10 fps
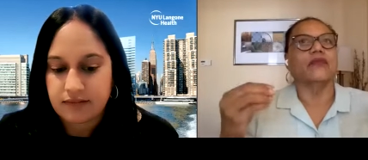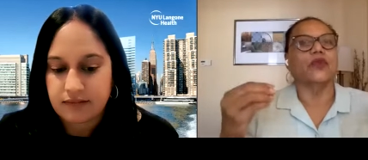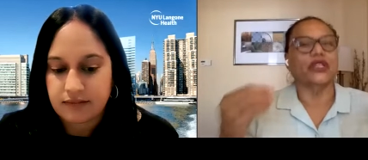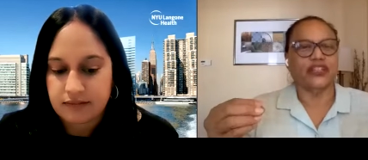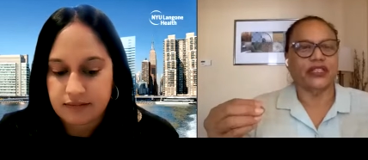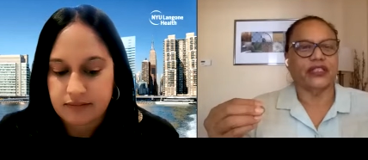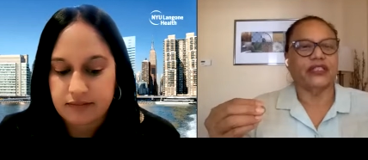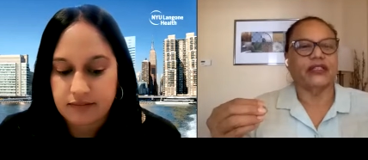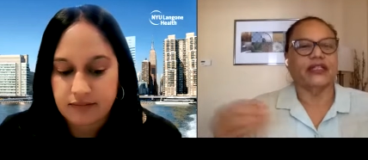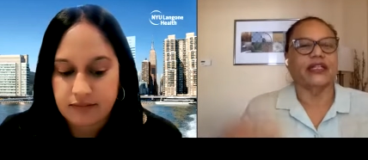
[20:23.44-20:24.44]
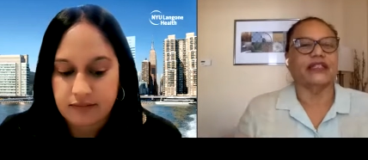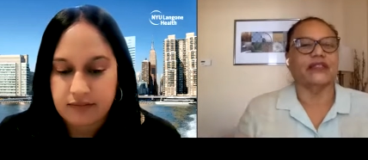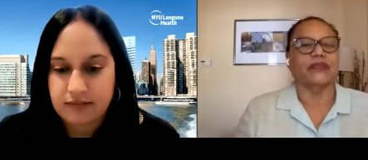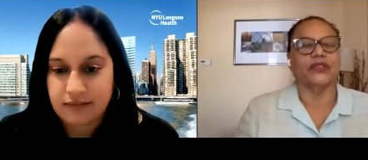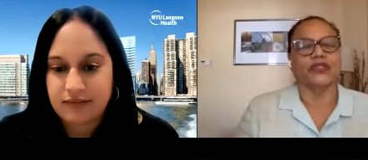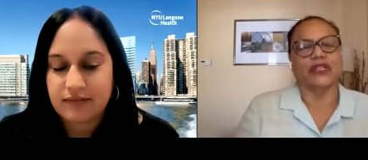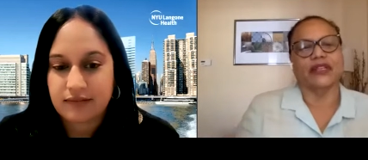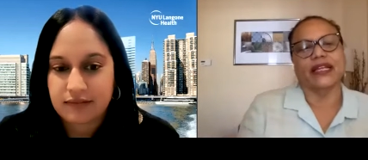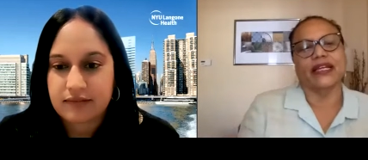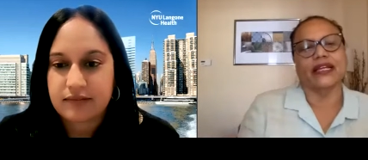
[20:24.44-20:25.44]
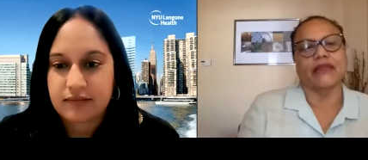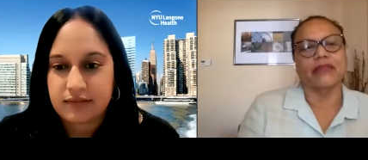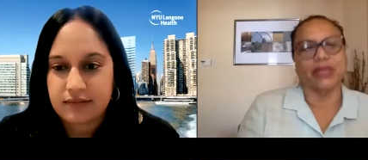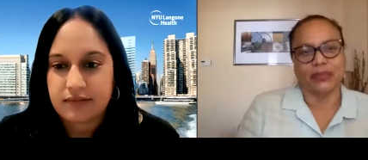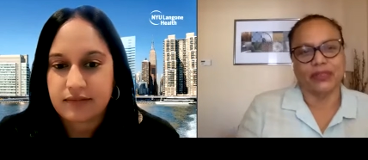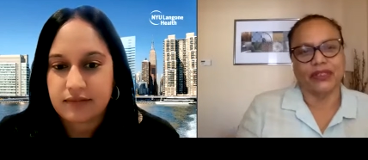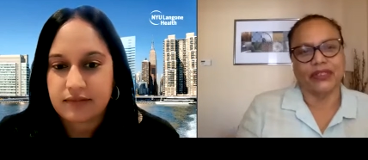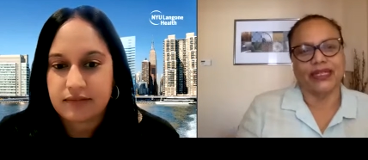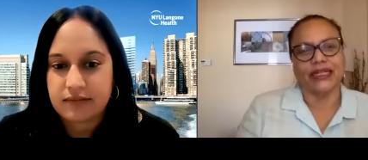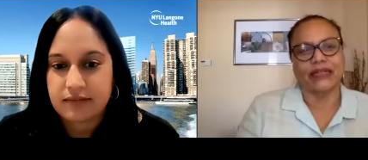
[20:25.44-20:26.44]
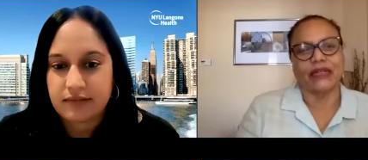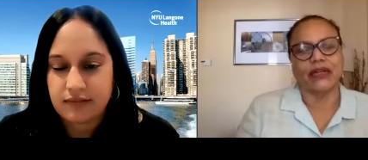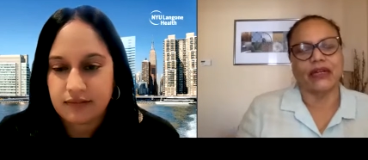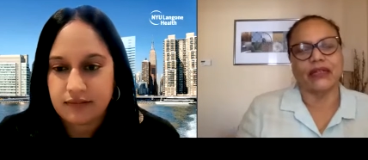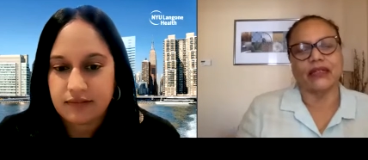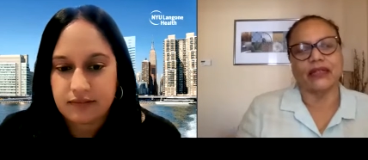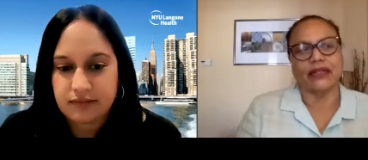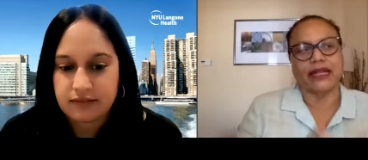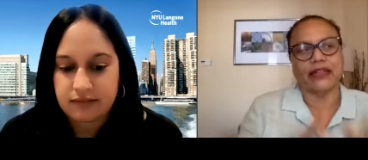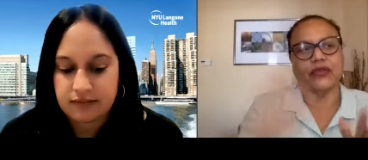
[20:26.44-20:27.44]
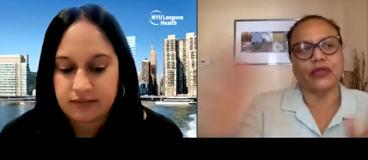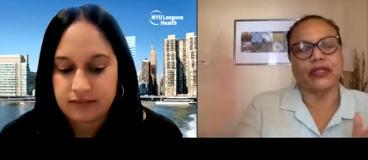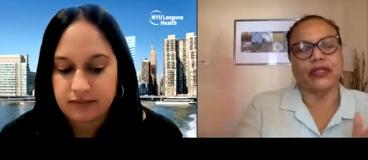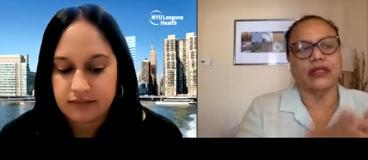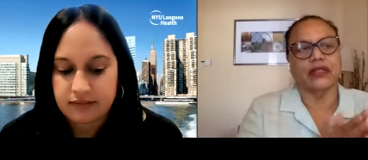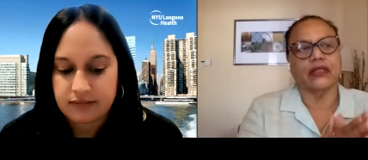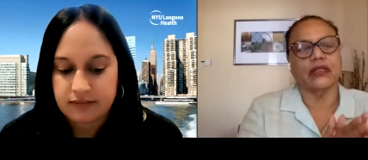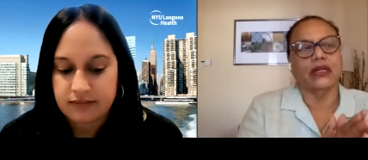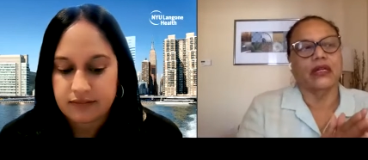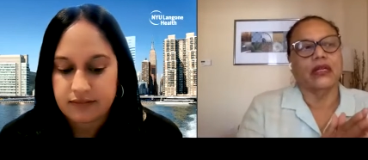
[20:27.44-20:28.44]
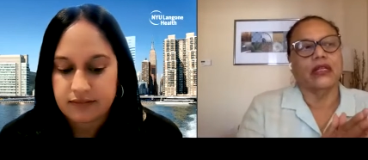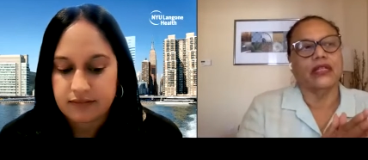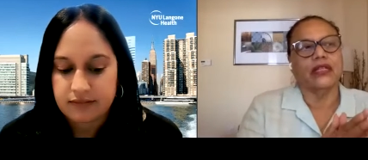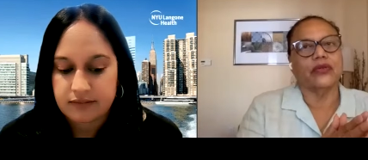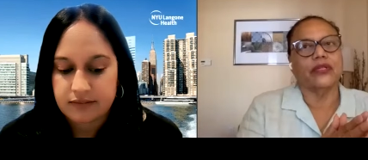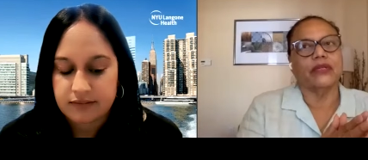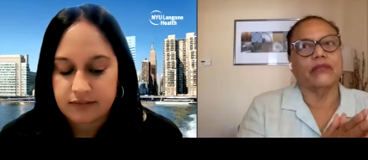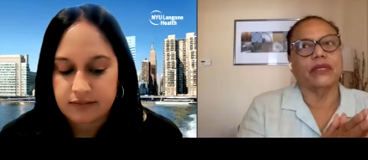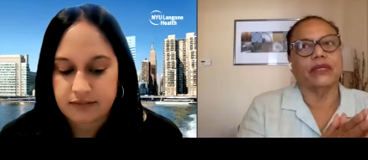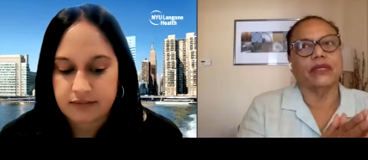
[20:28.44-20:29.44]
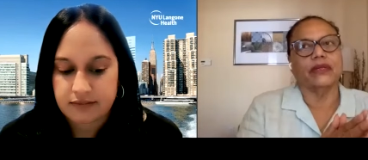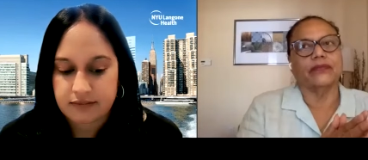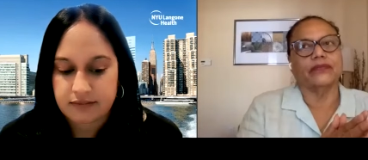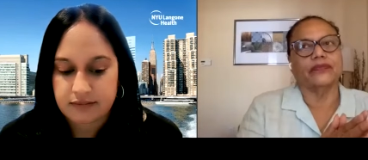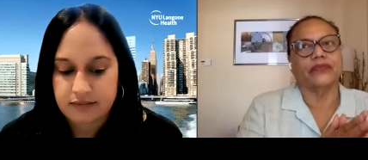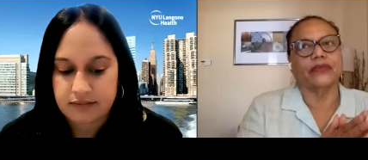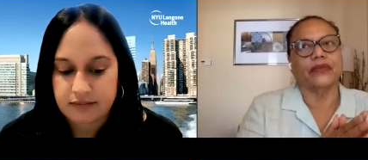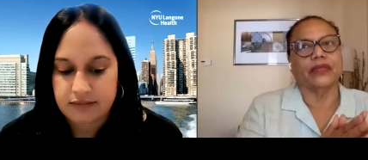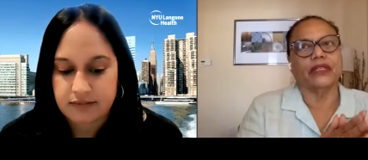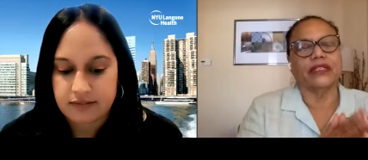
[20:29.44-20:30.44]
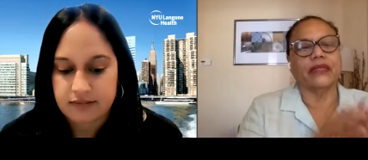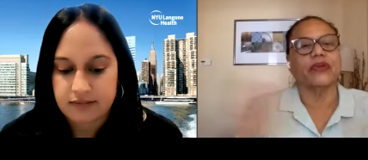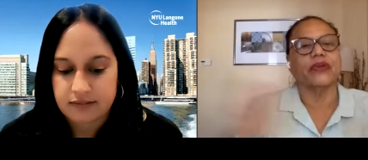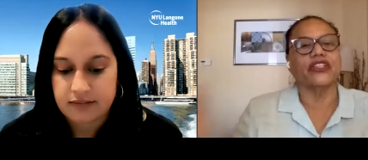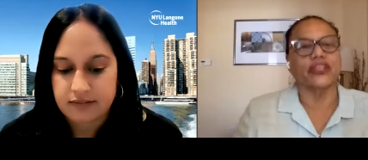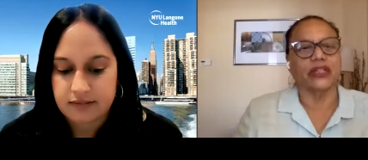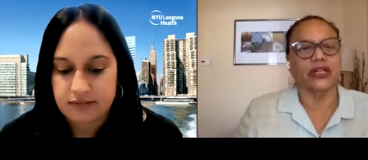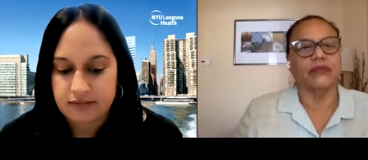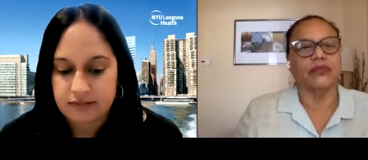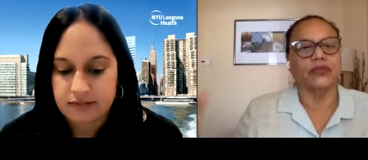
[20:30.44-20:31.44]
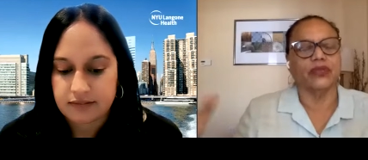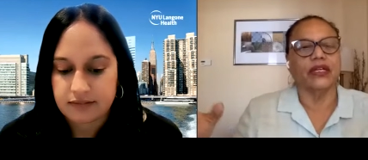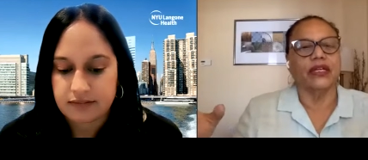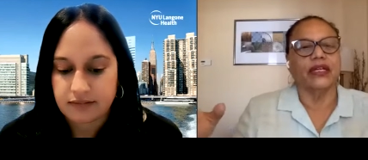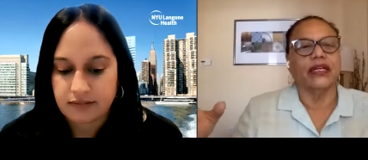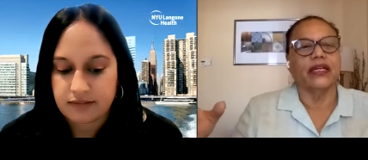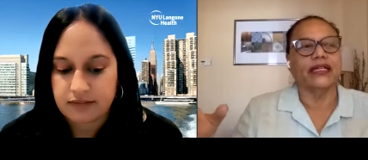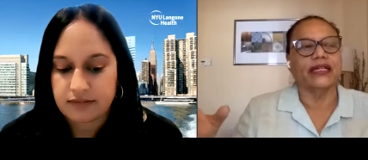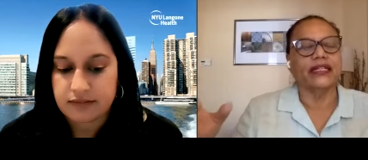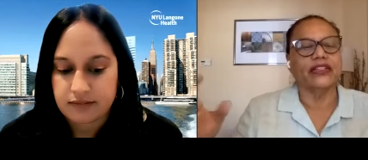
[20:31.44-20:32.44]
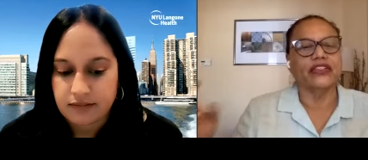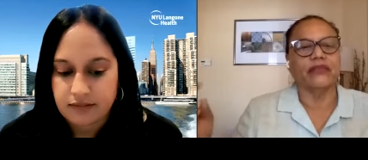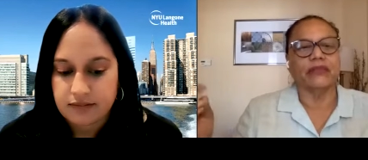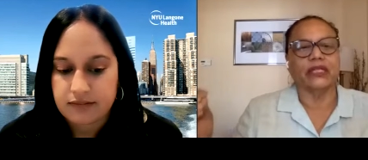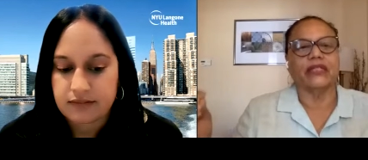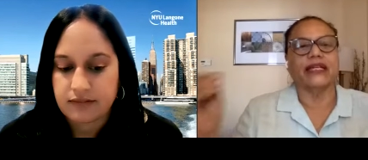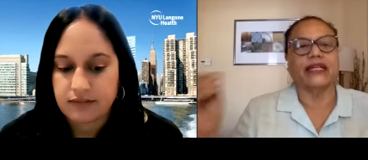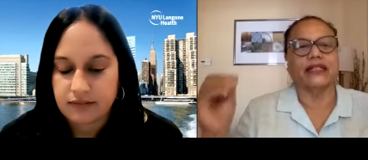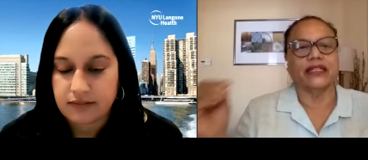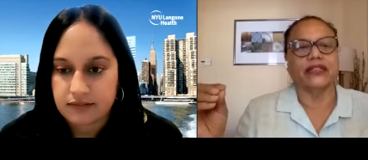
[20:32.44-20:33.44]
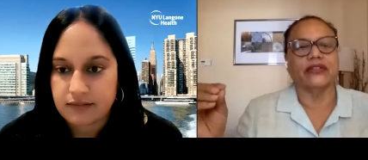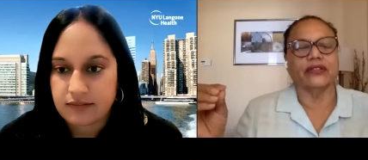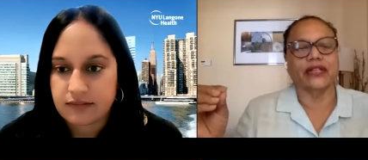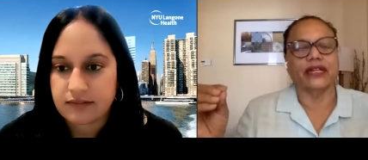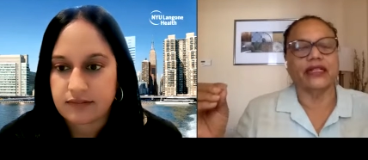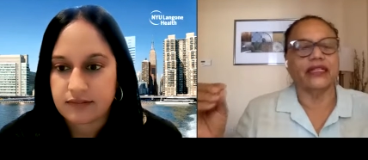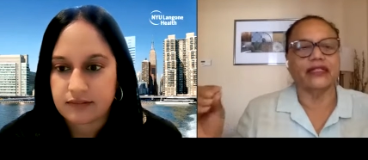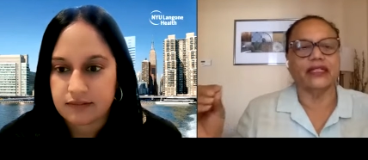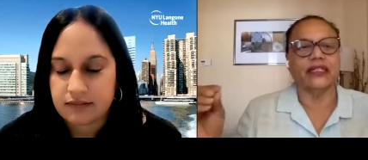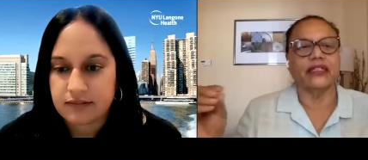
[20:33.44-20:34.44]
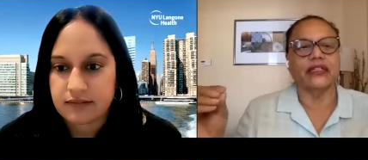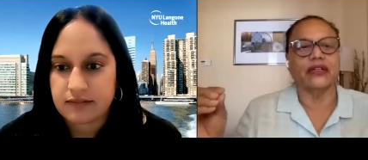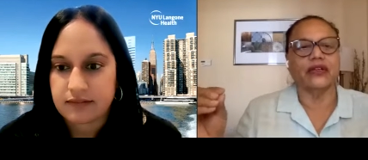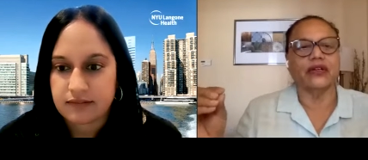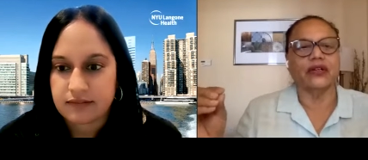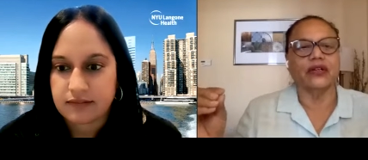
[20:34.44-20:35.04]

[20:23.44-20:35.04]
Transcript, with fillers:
Speaker 1: widgets as opposed to thinking people and not and that's where the the that's where the um, the separation comes with and leadership means that leader that ceo